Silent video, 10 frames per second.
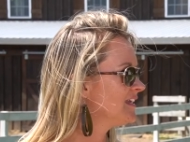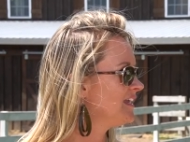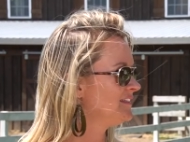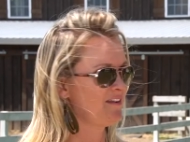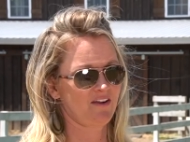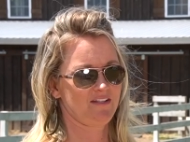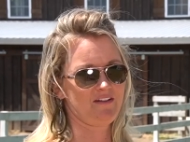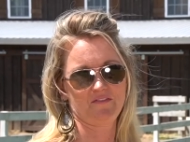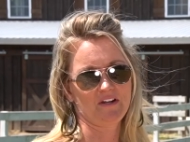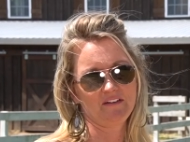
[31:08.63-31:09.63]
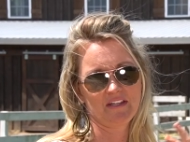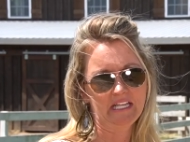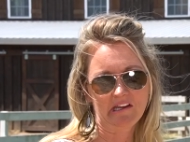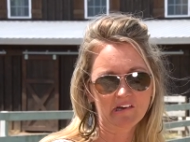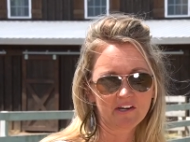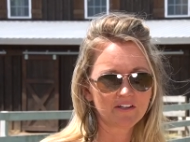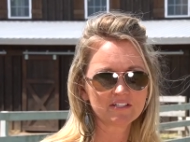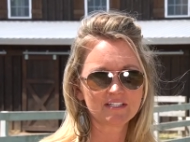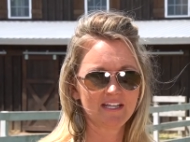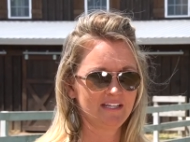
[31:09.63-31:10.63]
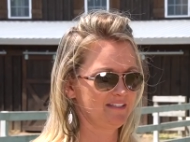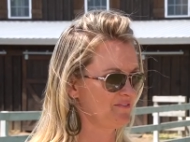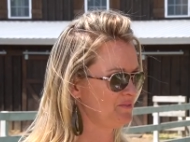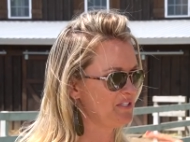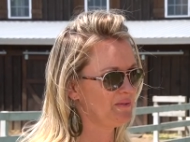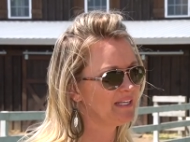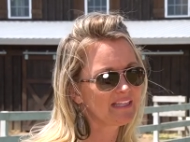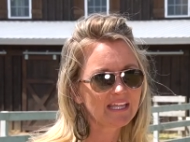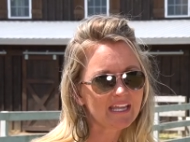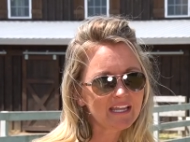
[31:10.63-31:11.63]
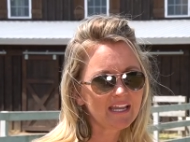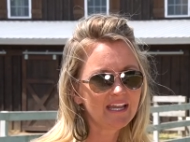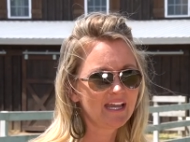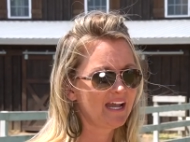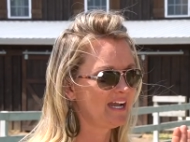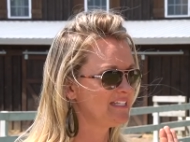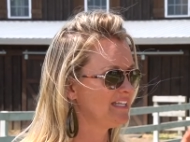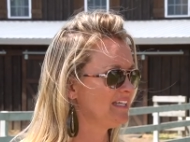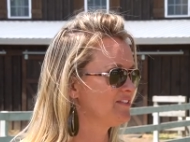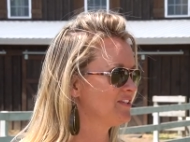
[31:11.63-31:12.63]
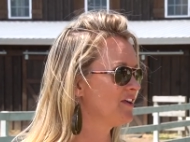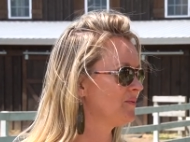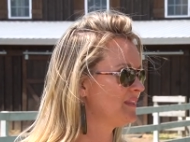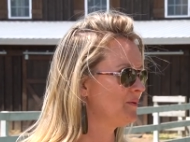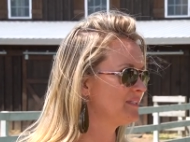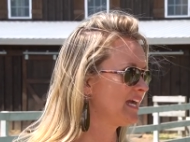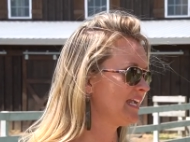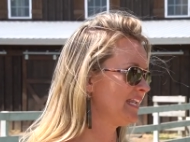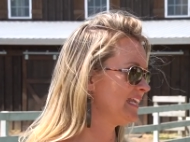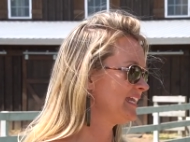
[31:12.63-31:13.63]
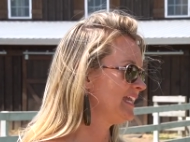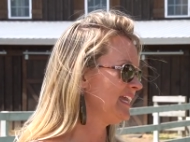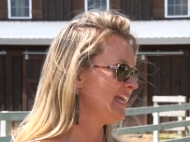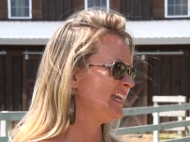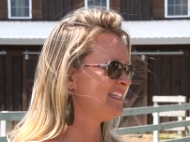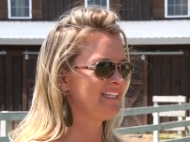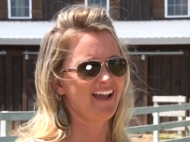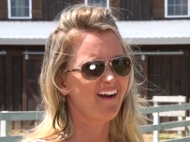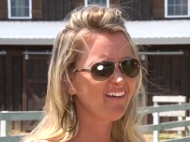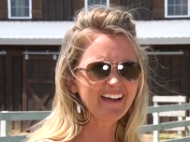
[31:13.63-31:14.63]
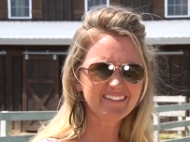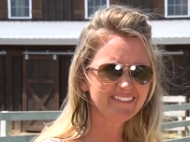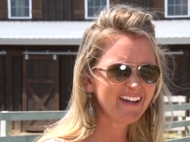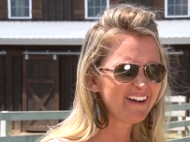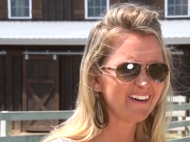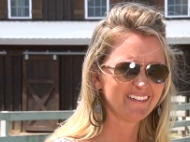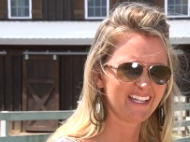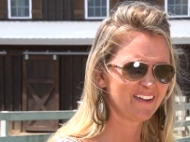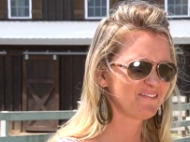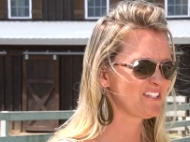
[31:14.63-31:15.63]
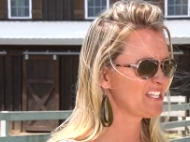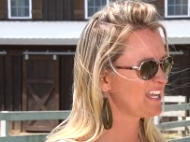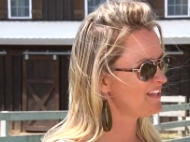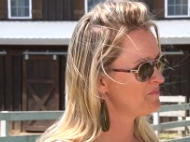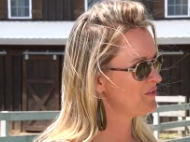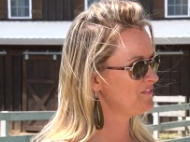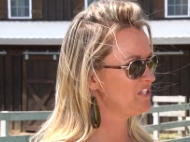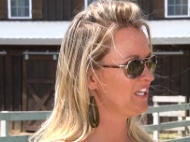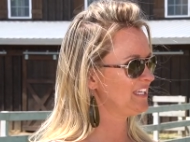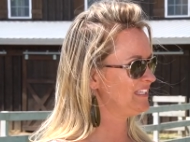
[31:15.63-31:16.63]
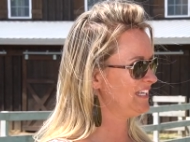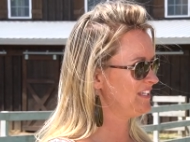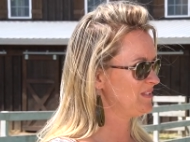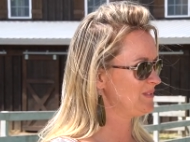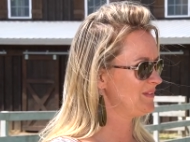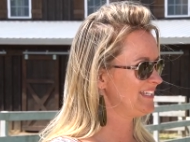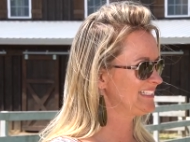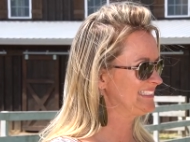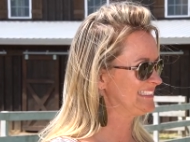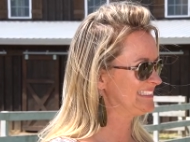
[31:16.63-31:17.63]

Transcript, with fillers: and not afraid of getting hurt and would do anything. I did it years ago when they were tiny. And then now I don't know. Now I'm kind of more of a chicken than I used to be. Well,